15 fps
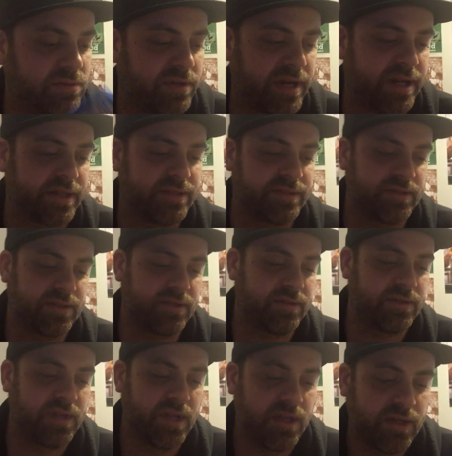dragons. You
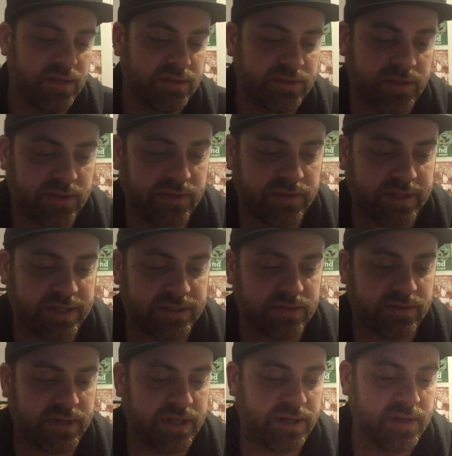know, so that's
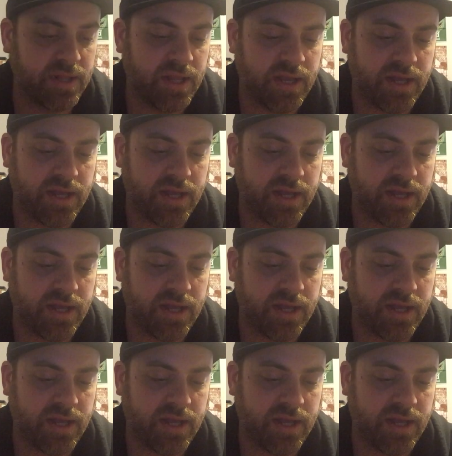great.